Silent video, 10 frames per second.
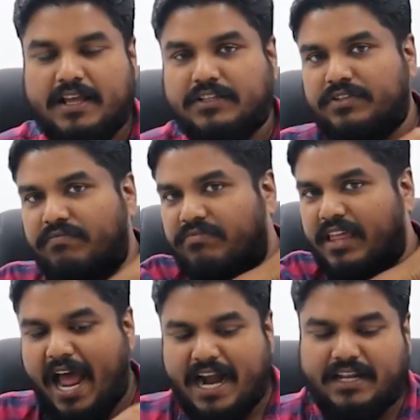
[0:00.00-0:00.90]
So
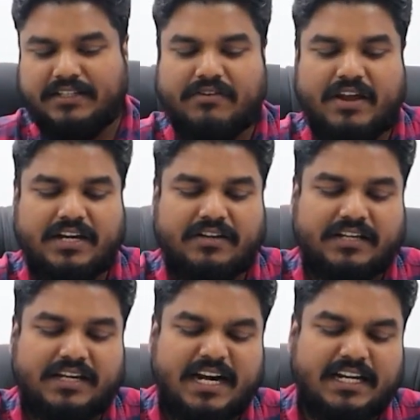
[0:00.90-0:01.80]
that is going to
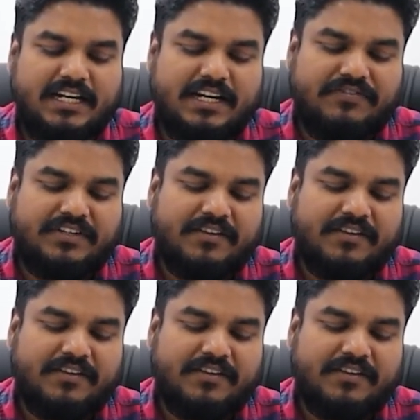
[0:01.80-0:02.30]
create a lift.